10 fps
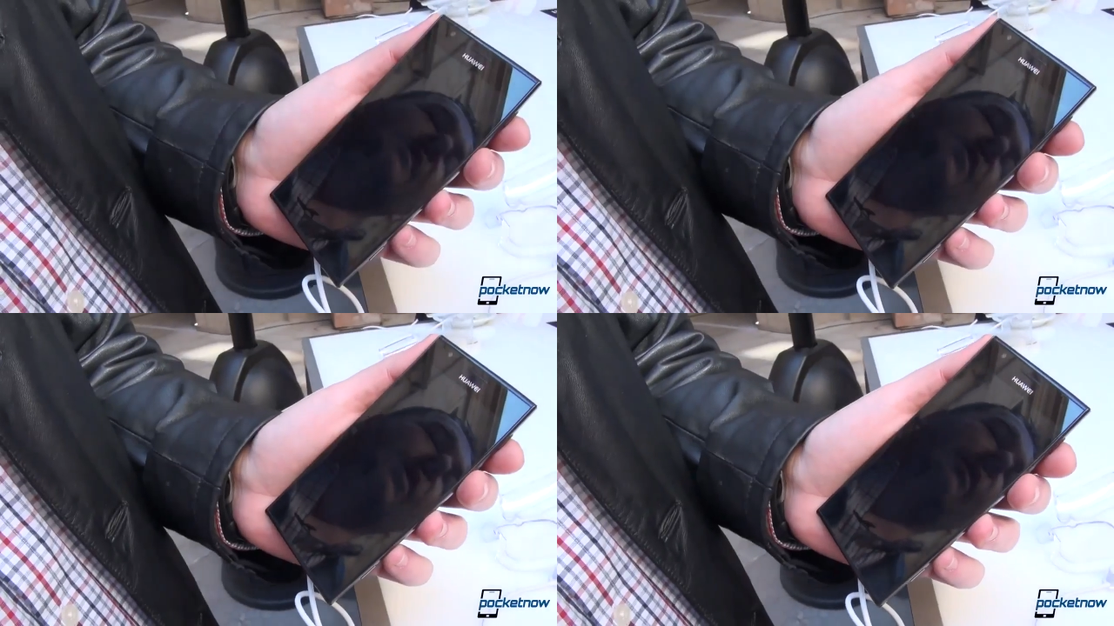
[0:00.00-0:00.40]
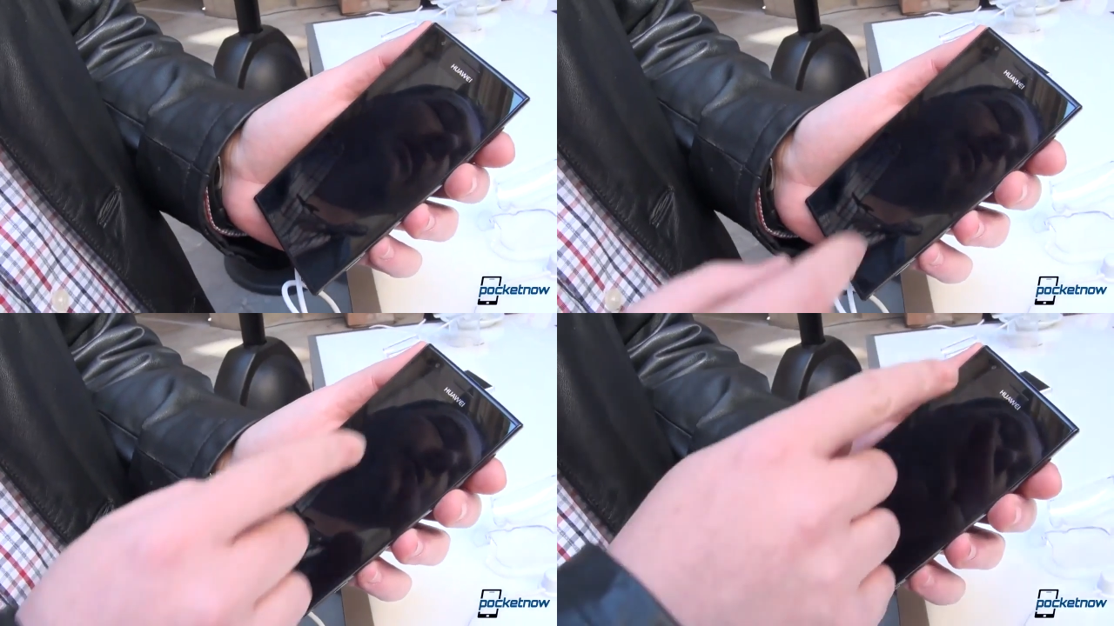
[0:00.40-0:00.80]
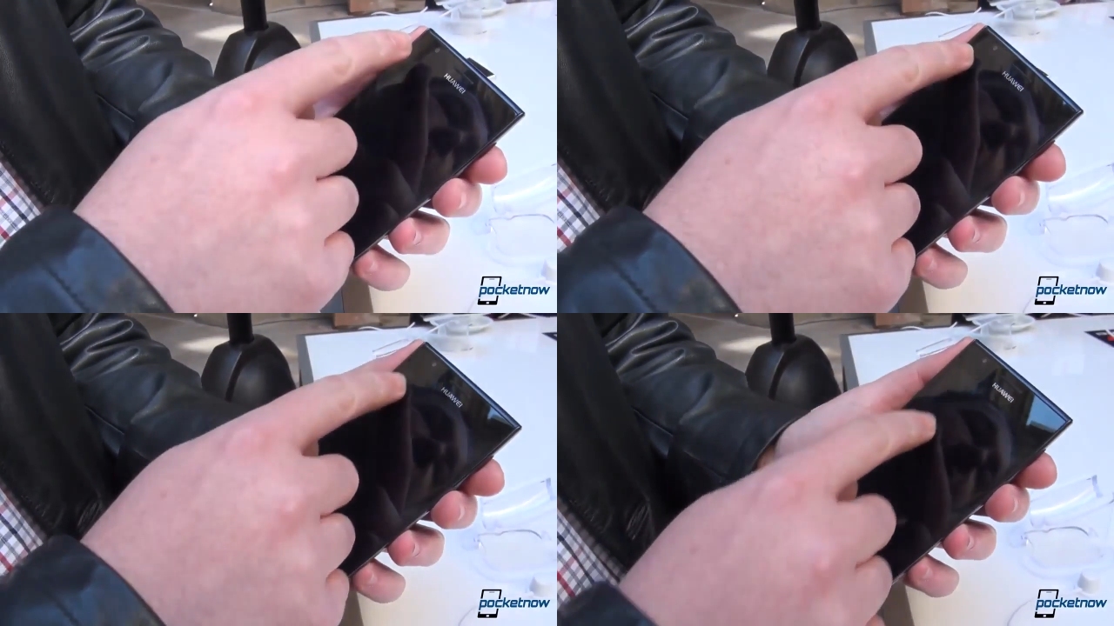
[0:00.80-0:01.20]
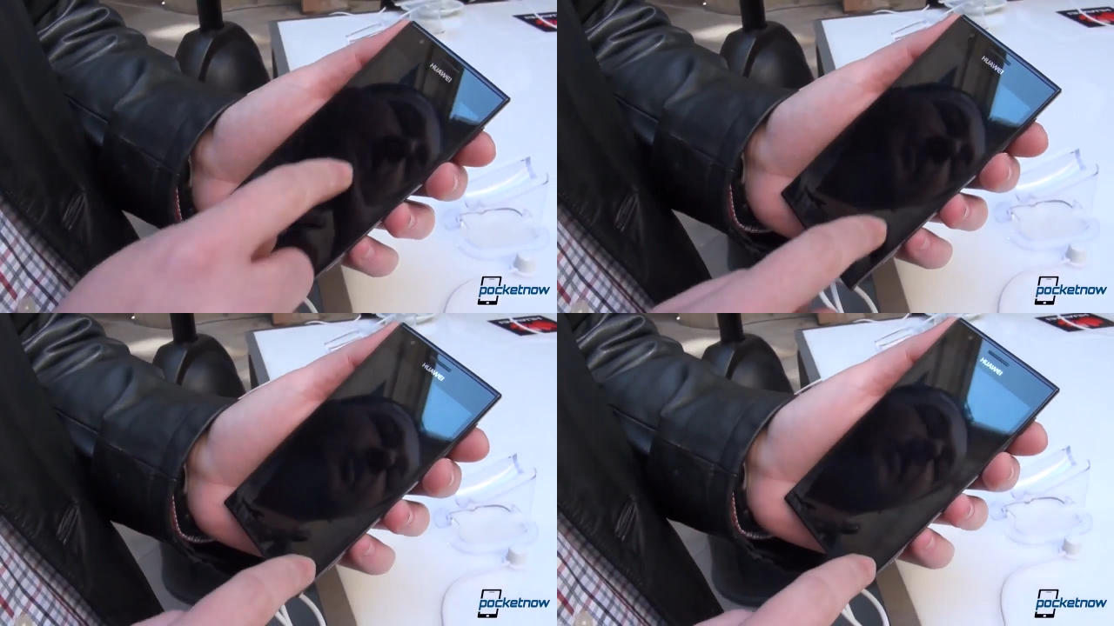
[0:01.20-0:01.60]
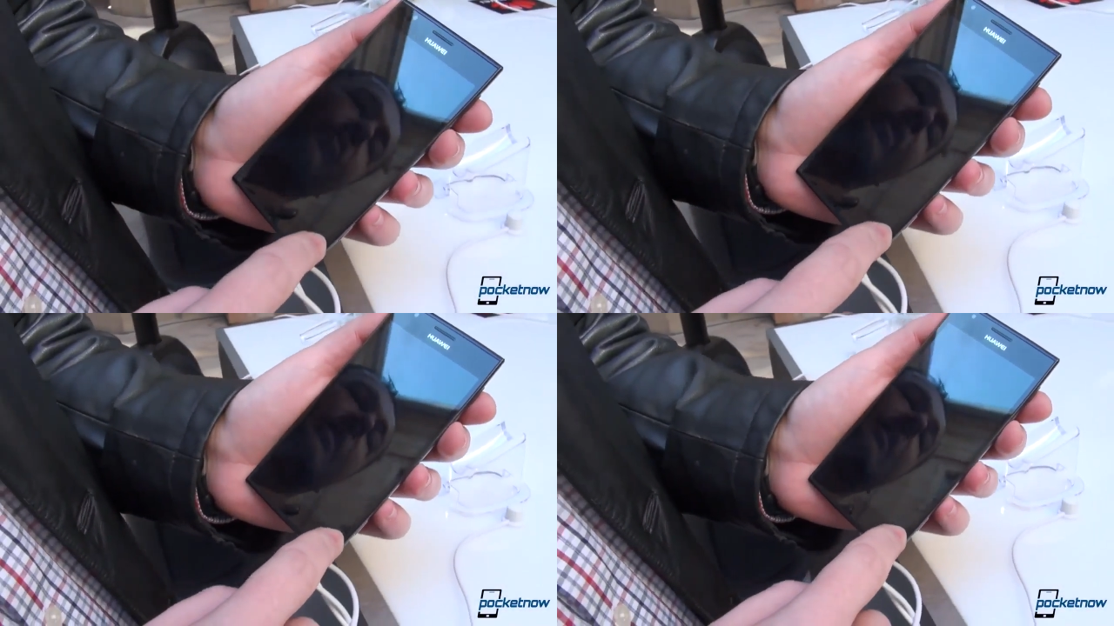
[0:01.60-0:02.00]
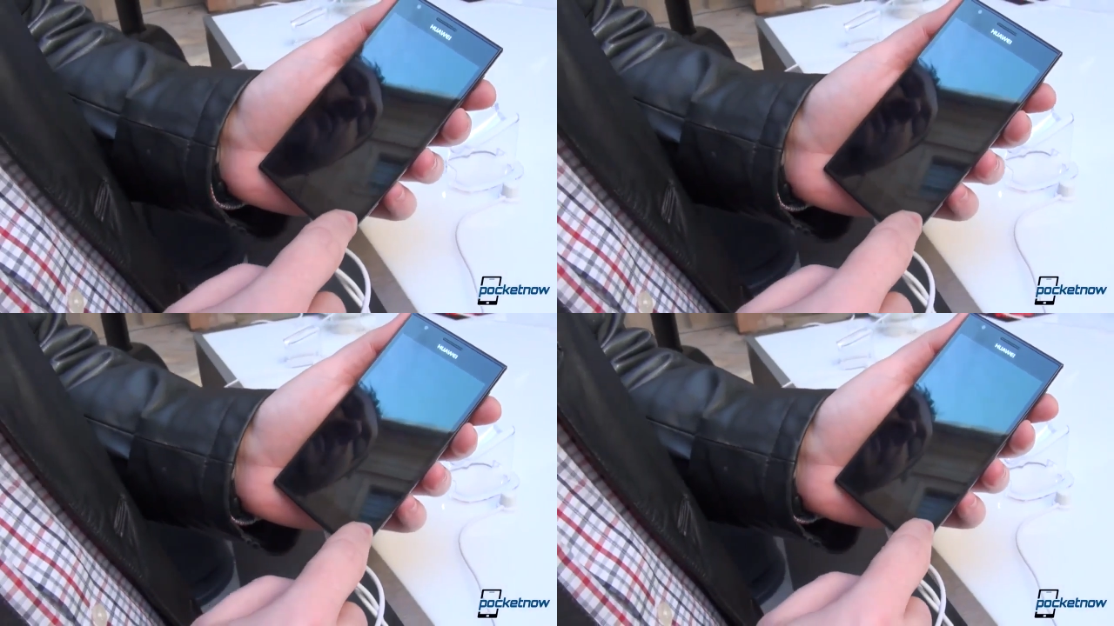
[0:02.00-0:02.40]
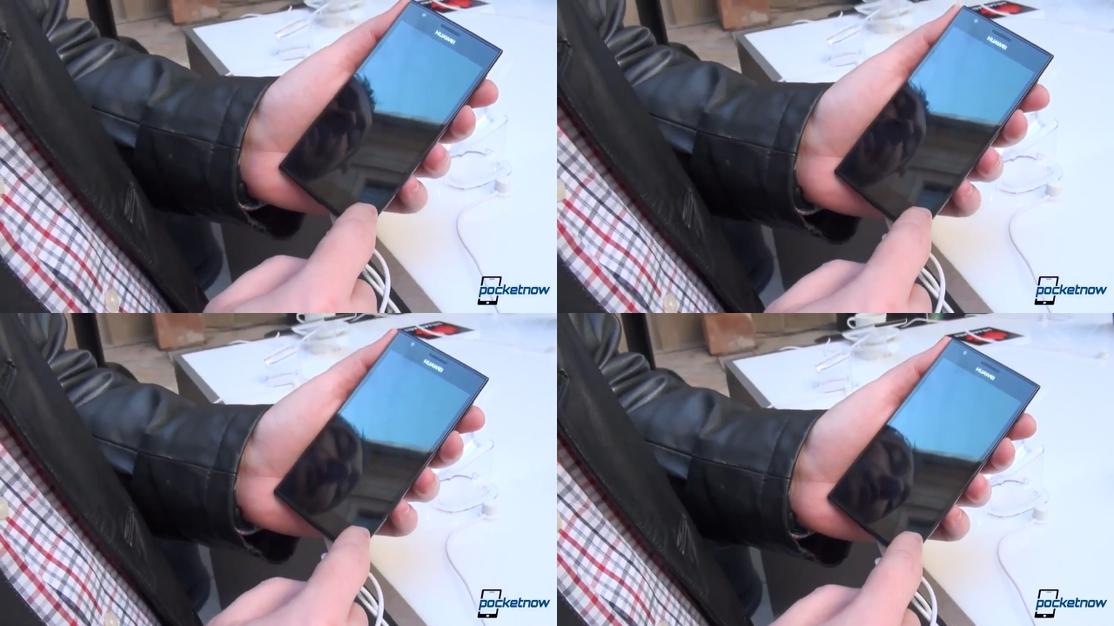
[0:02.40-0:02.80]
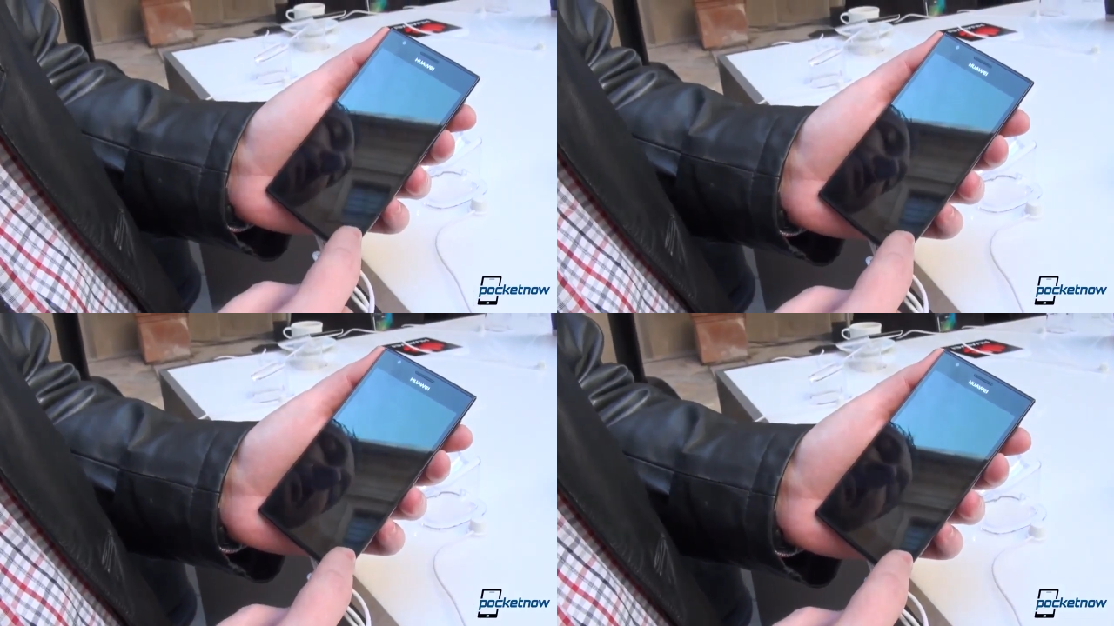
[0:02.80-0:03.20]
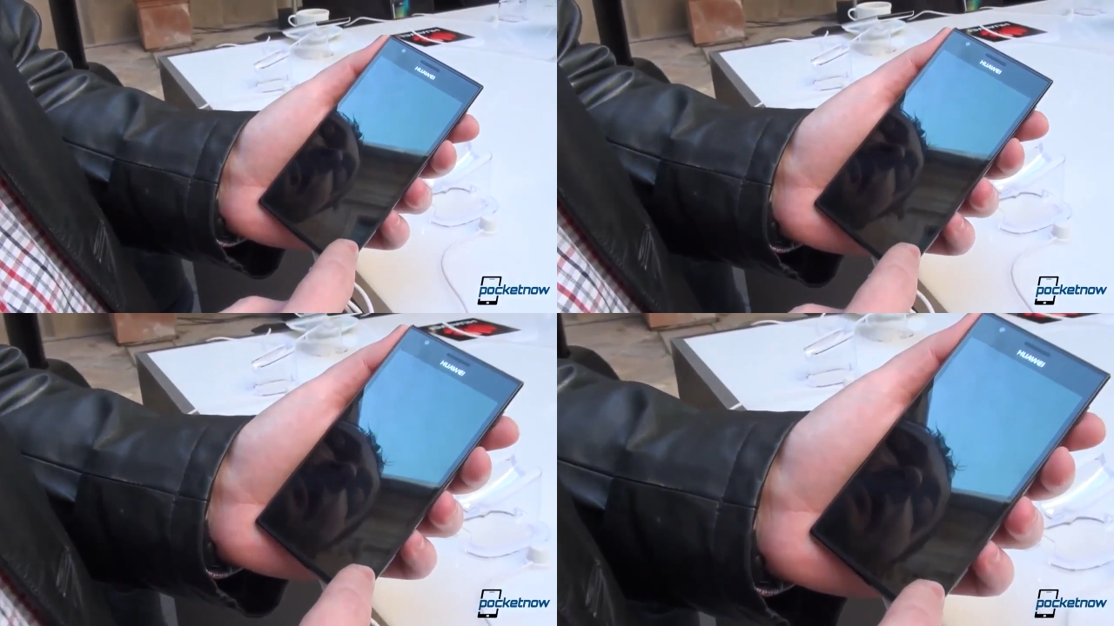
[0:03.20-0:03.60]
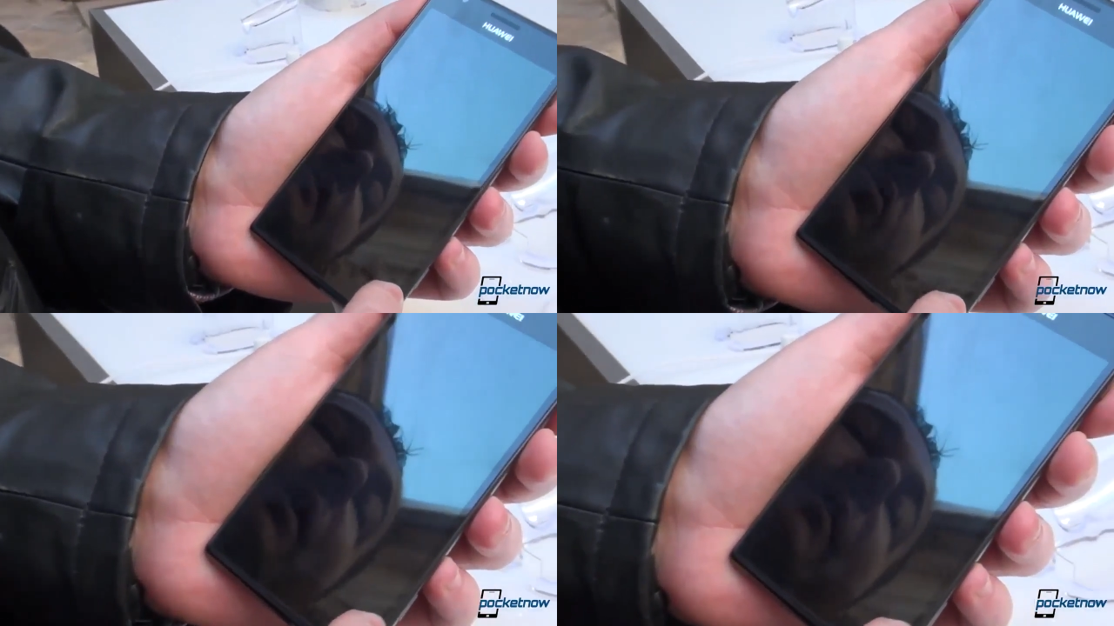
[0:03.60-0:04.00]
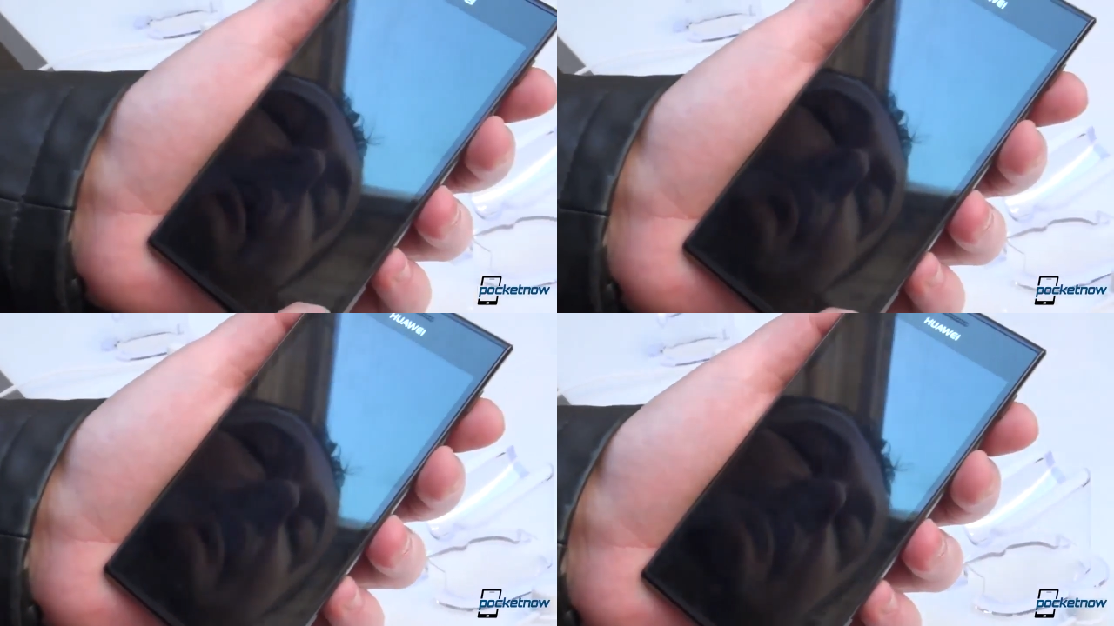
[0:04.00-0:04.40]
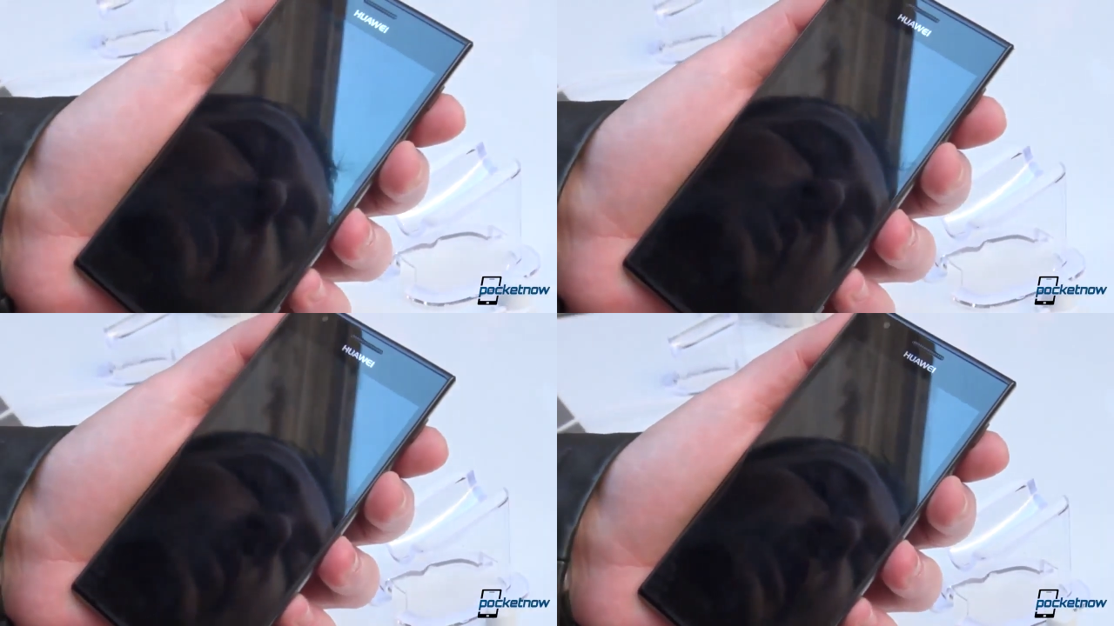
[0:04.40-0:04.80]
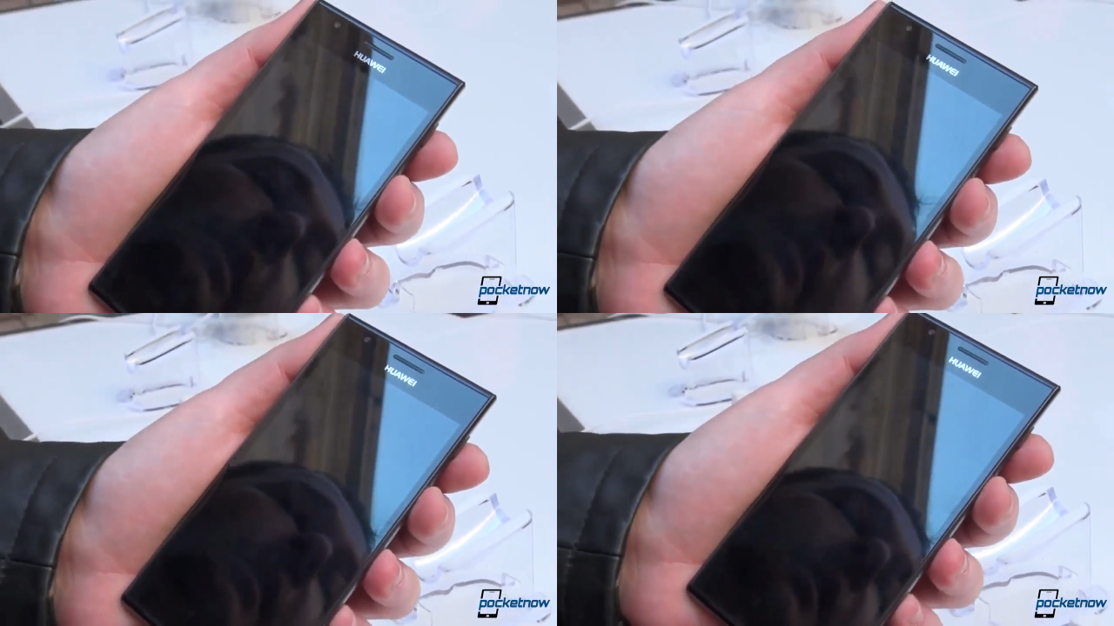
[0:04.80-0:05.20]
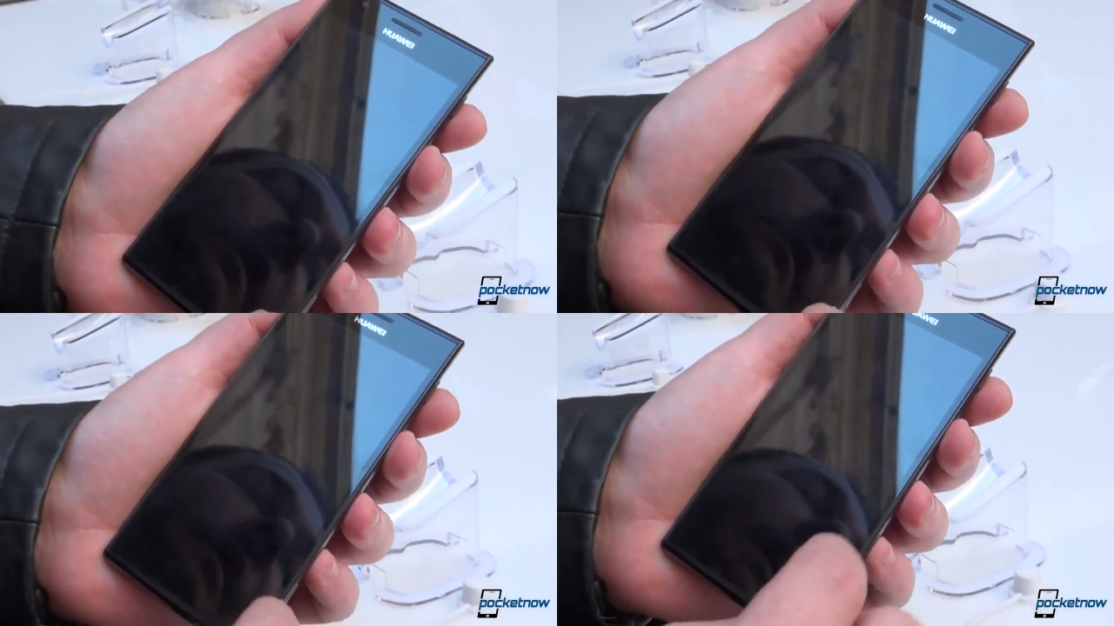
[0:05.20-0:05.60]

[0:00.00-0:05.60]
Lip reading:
[unreadable: no face in view]